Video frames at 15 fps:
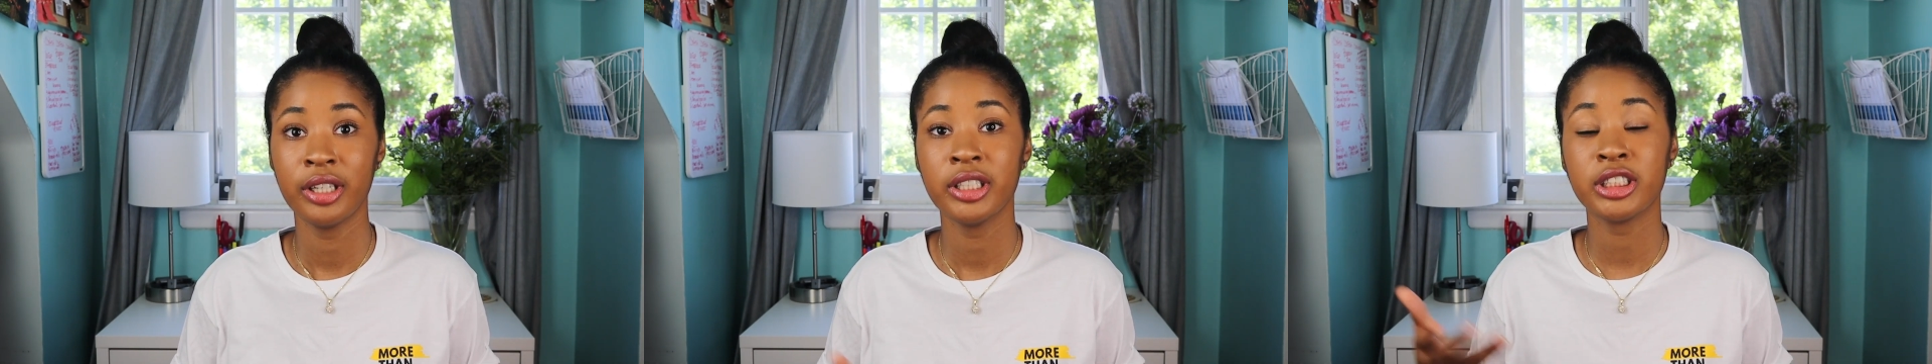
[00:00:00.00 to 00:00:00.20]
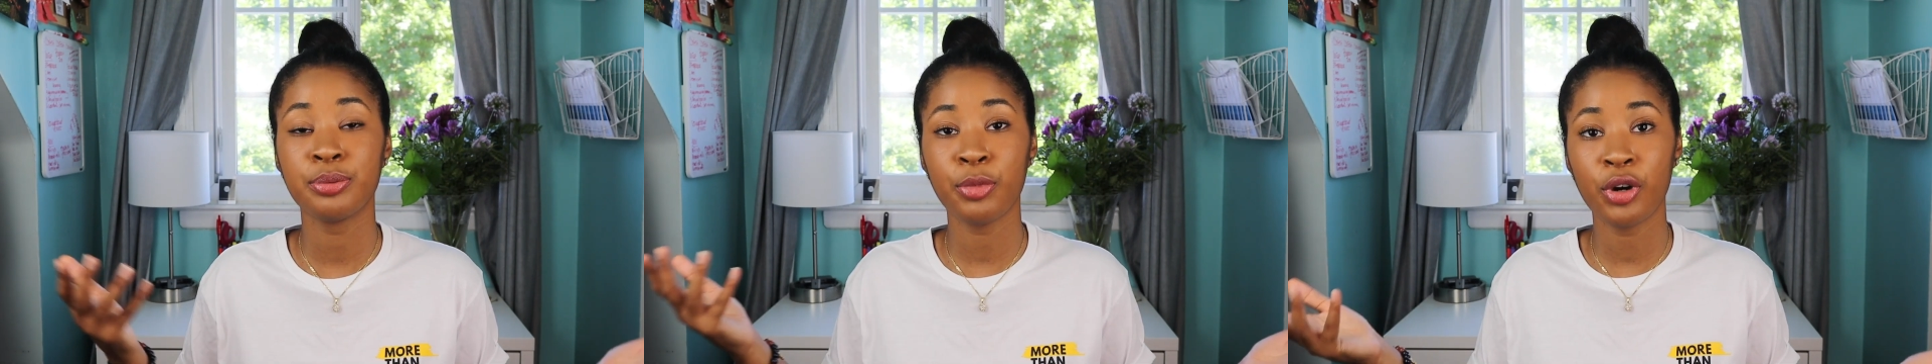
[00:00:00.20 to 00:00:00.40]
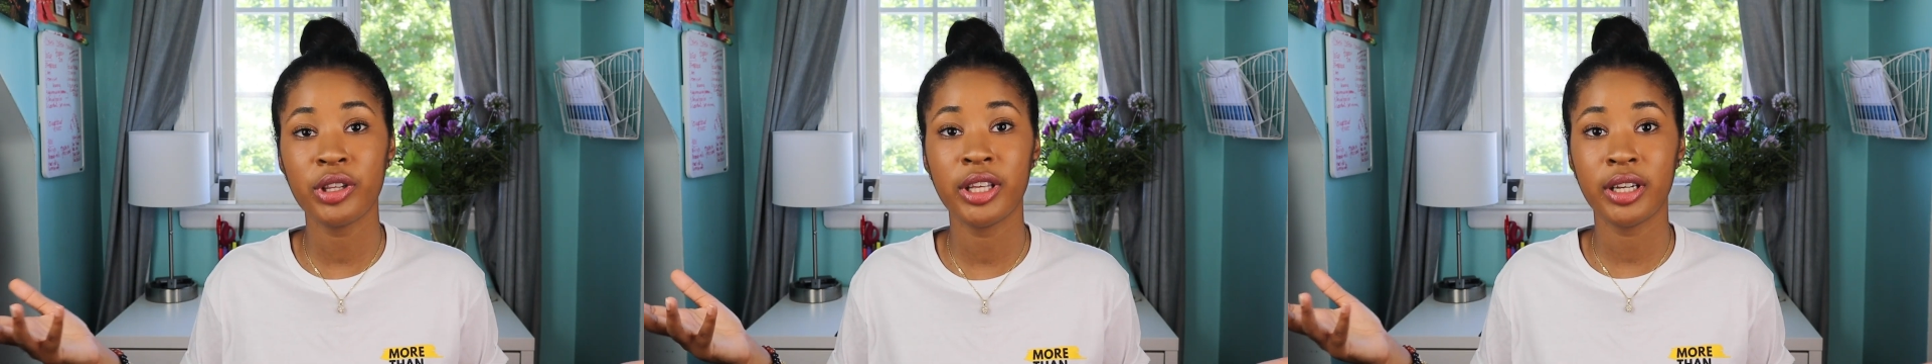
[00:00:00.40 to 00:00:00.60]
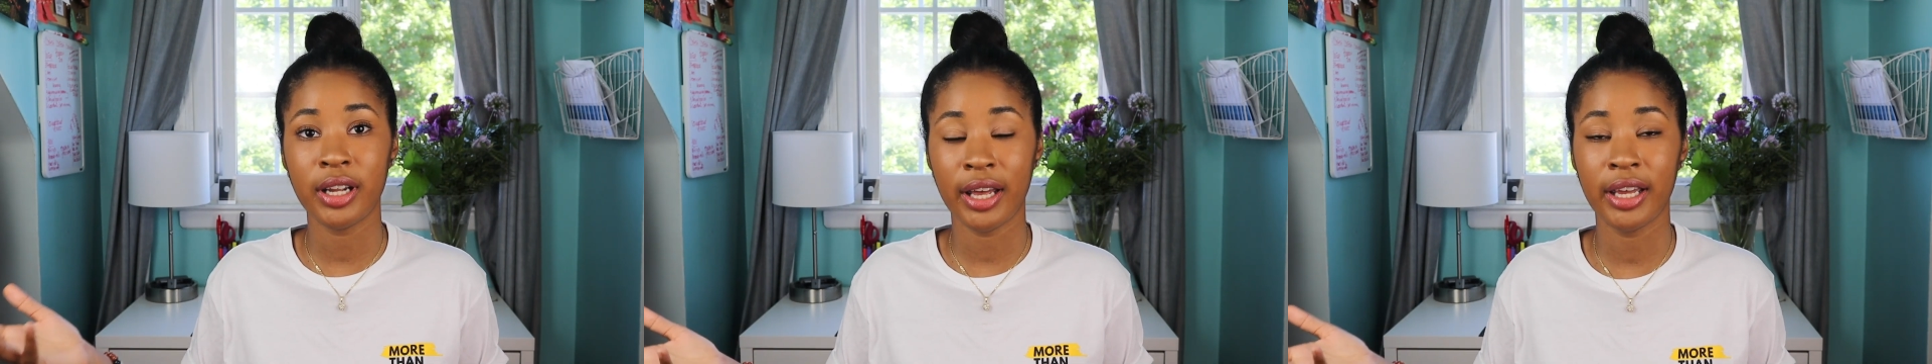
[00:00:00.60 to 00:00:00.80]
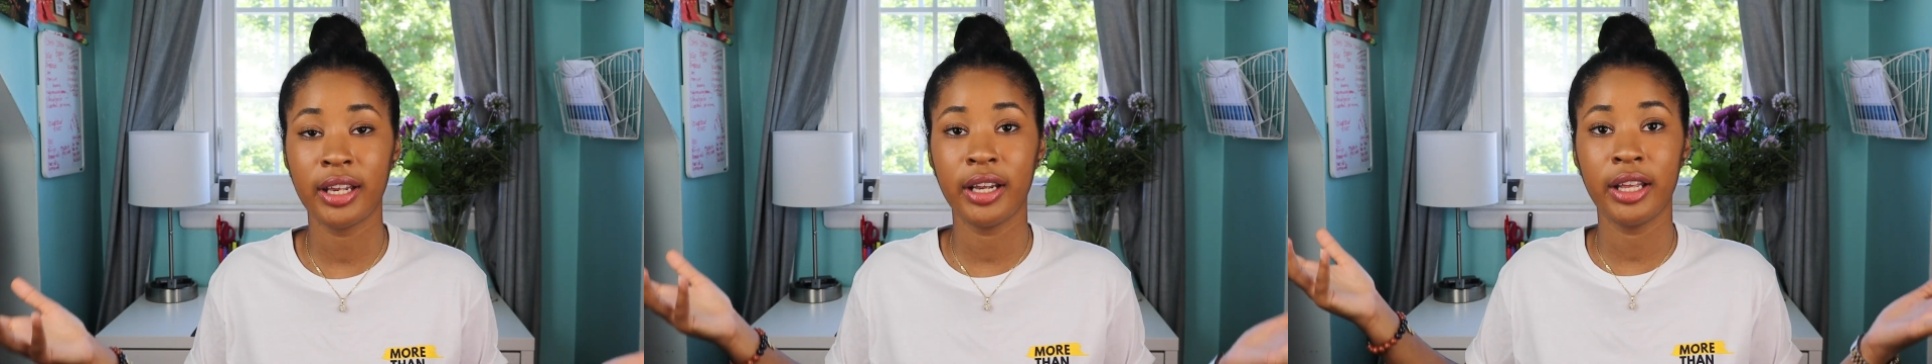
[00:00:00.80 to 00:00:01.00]
It's more than
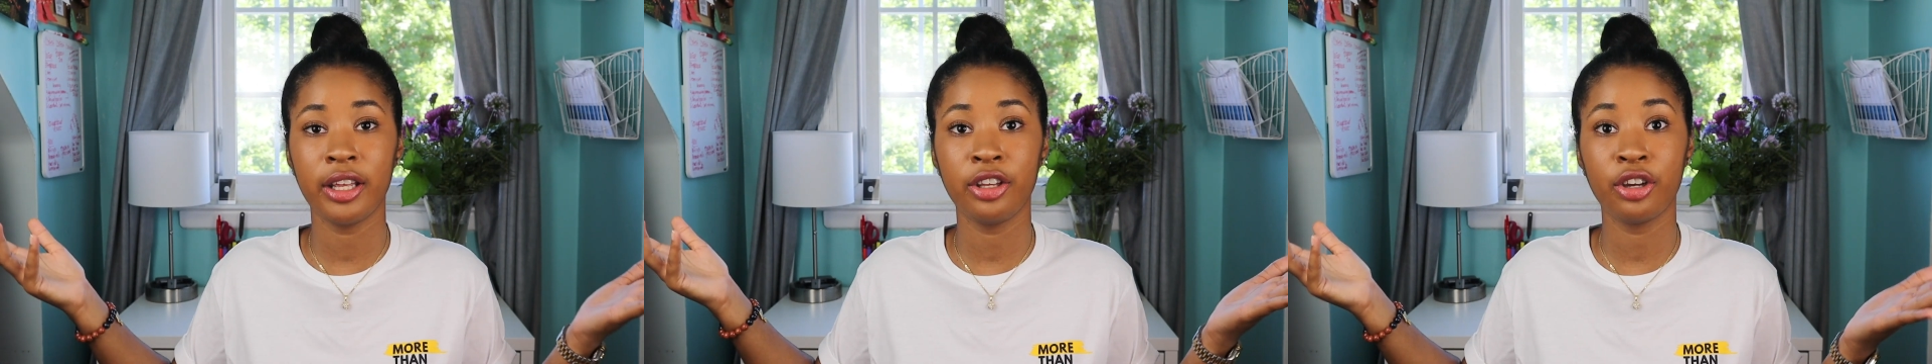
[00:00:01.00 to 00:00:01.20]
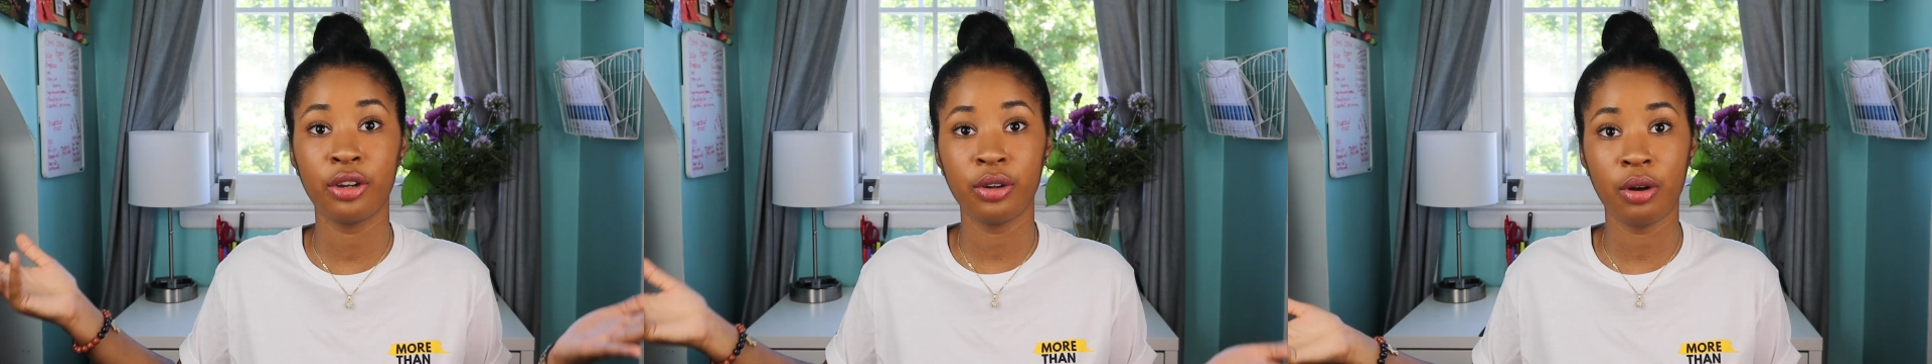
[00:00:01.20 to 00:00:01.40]
likely your